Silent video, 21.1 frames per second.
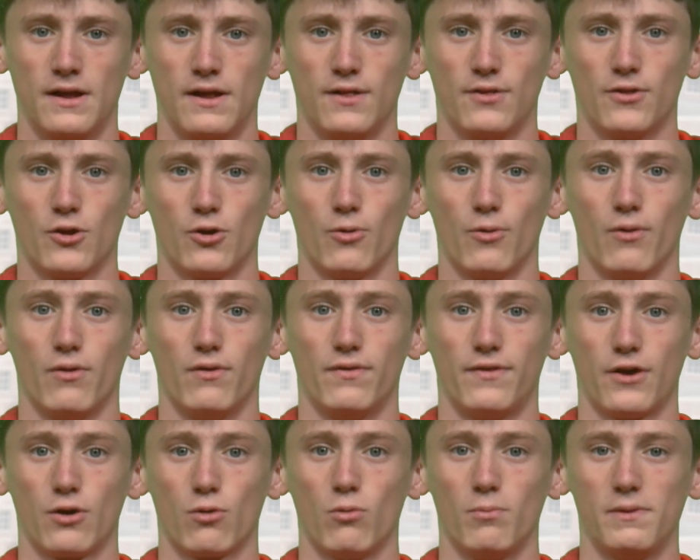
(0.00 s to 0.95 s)
There will,
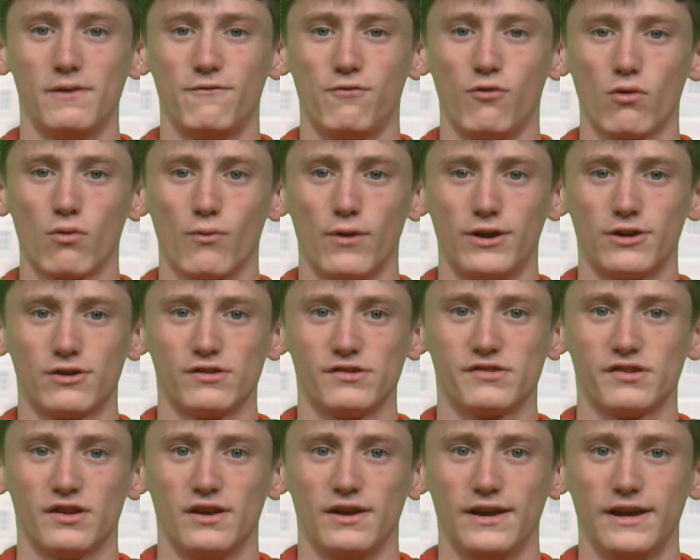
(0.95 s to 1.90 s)
there will be four
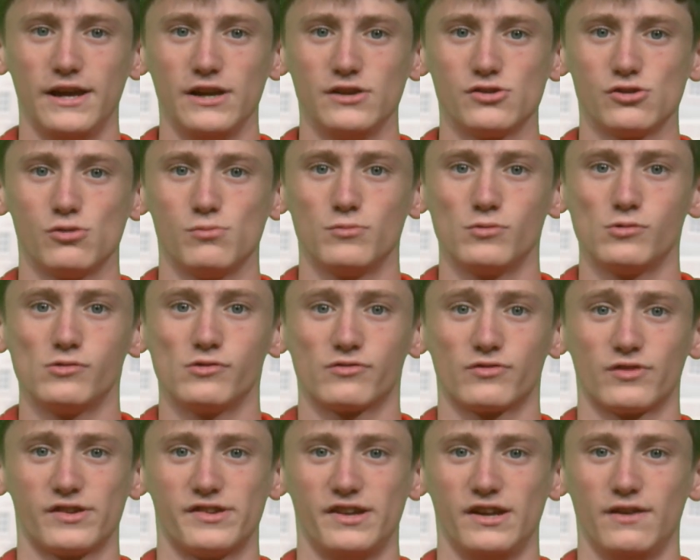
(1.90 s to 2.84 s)
winners, each whom will
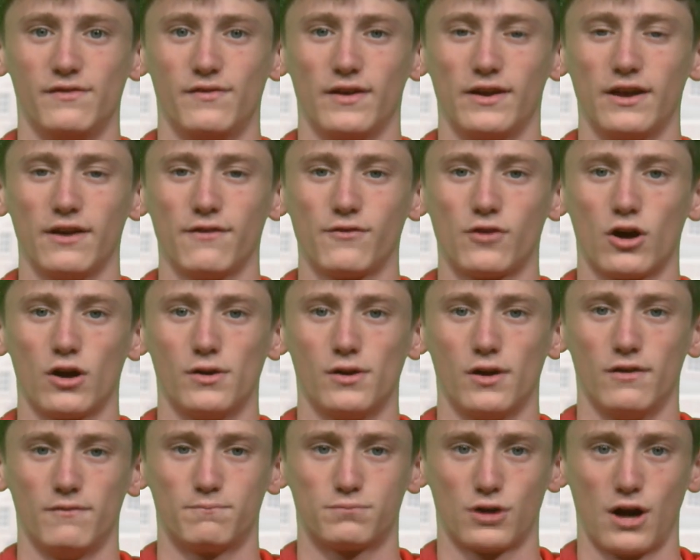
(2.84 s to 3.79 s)
receive a gift card
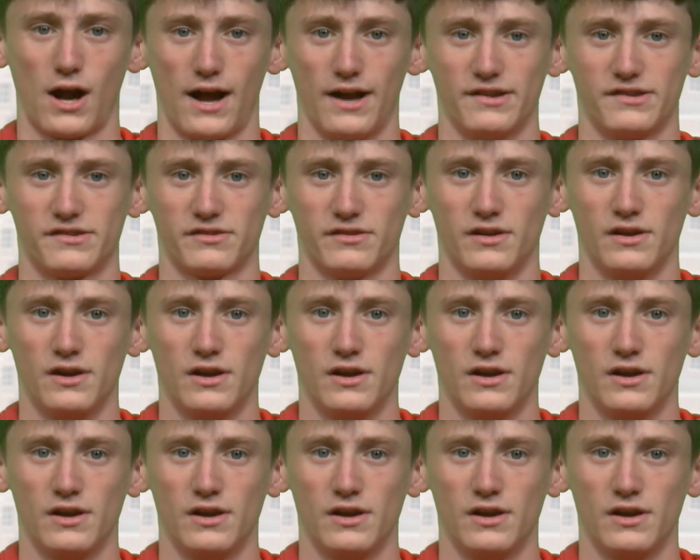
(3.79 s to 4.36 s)
prize.